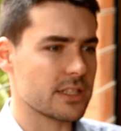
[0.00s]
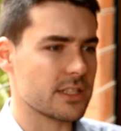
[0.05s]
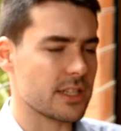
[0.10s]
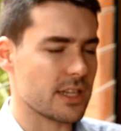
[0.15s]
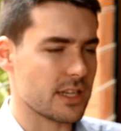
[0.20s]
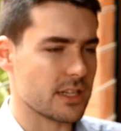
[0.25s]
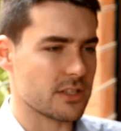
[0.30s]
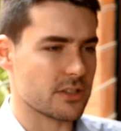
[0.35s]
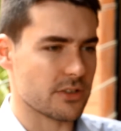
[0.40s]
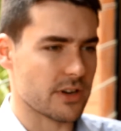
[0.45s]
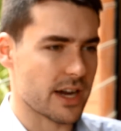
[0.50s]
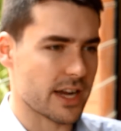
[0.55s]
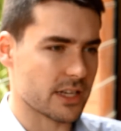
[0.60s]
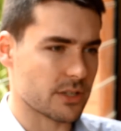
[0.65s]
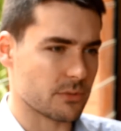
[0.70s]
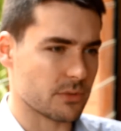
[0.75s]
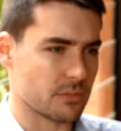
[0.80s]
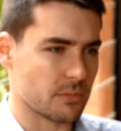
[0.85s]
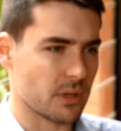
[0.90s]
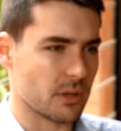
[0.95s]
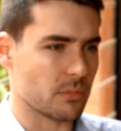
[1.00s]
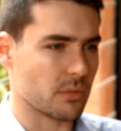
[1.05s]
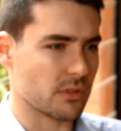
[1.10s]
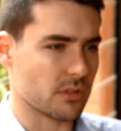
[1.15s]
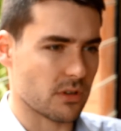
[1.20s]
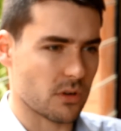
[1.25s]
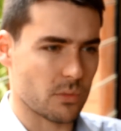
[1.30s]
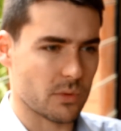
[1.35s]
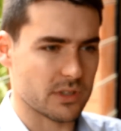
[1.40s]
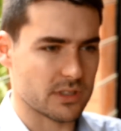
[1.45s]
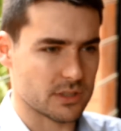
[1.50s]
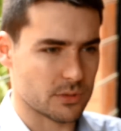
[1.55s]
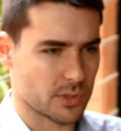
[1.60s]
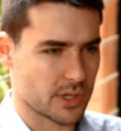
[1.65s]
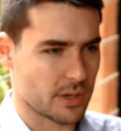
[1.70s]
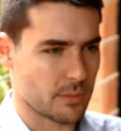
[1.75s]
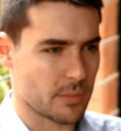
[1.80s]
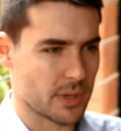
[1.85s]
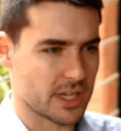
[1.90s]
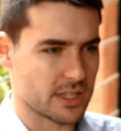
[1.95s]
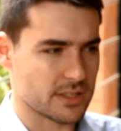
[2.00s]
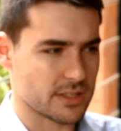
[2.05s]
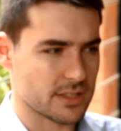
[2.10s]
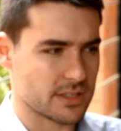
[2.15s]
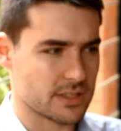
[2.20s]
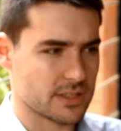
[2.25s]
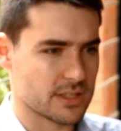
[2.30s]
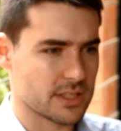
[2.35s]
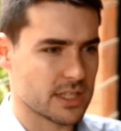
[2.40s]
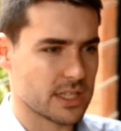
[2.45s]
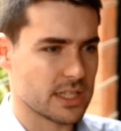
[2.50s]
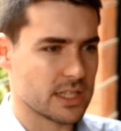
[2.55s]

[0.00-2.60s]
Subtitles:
interact with people on a one-to-one basis